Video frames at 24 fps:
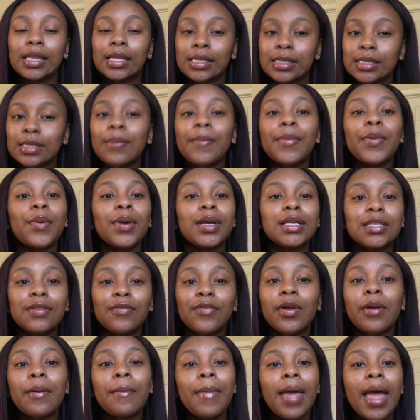It's gonna be a waste
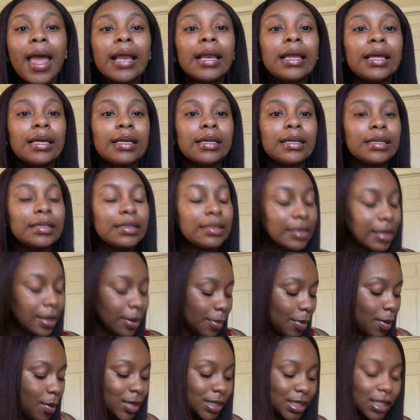of your money. It's
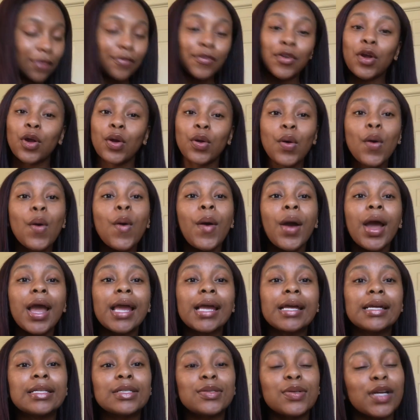gonna be a waste of your
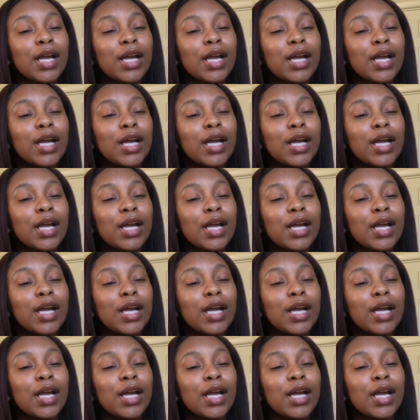coins.